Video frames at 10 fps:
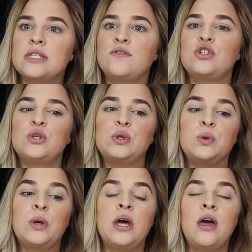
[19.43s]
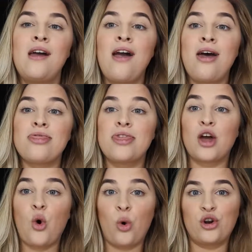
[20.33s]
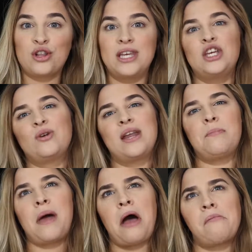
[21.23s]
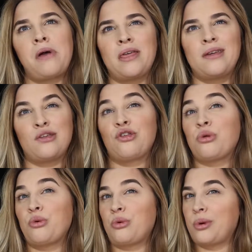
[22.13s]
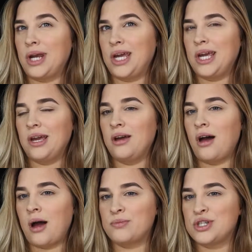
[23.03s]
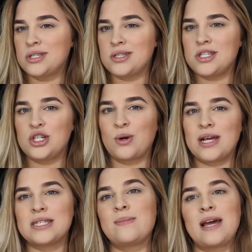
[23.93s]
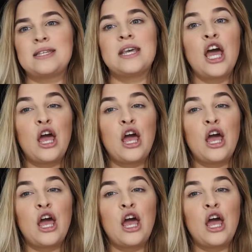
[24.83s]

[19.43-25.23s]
If you do the quarterly, you get about, I think, 3 options to customize.